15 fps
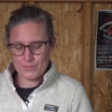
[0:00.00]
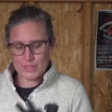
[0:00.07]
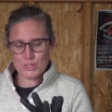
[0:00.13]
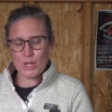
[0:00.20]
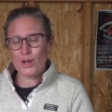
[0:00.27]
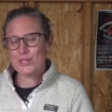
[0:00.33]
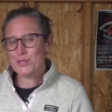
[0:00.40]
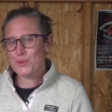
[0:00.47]
It's
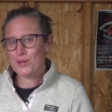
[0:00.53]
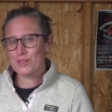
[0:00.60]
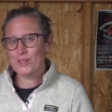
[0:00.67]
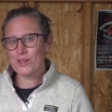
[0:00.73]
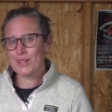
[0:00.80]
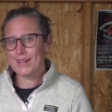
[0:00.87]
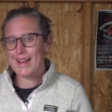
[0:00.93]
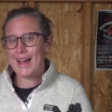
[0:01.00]
also worth
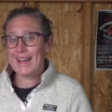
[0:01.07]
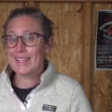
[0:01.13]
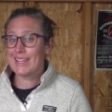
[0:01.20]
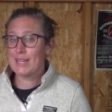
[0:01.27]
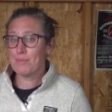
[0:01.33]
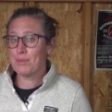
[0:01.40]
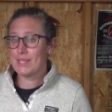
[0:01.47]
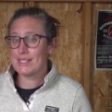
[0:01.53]
noting I
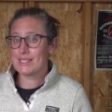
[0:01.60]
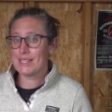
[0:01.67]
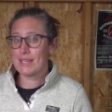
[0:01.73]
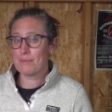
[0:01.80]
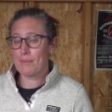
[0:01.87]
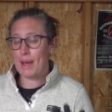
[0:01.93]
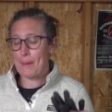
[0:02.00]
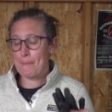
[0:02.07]
keep these
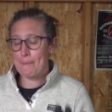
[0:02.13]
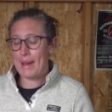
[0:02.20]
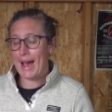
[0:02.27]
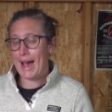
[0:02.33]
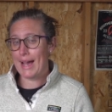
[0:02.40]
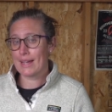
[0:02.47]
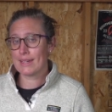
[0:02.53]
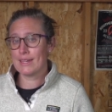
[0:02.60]
in my
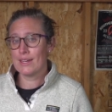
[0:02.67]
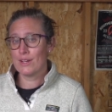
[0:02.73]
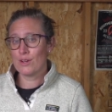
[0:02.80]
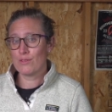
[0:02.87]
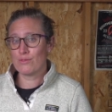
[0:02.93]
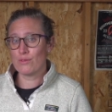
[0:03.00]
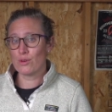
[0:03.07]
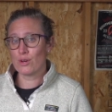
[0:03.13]
pack
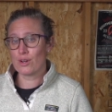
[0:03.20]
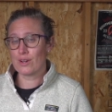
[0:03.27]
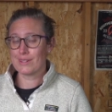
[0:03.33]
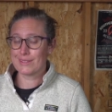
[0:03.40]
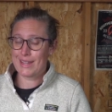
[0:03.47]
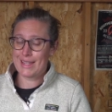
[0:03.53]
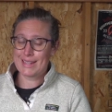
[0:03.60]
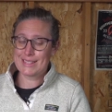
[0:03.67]
for
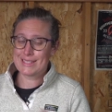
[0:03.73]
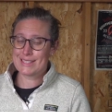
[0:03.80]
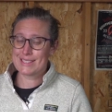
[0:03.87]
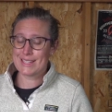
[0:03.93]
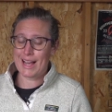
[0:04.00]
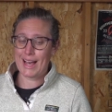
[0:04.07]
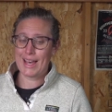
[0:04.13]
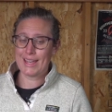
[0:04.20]
any
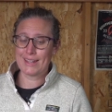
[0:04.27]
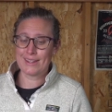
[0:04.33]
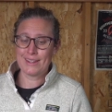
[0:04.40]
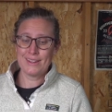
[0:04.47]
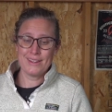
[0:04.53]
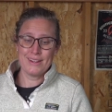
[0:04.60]
side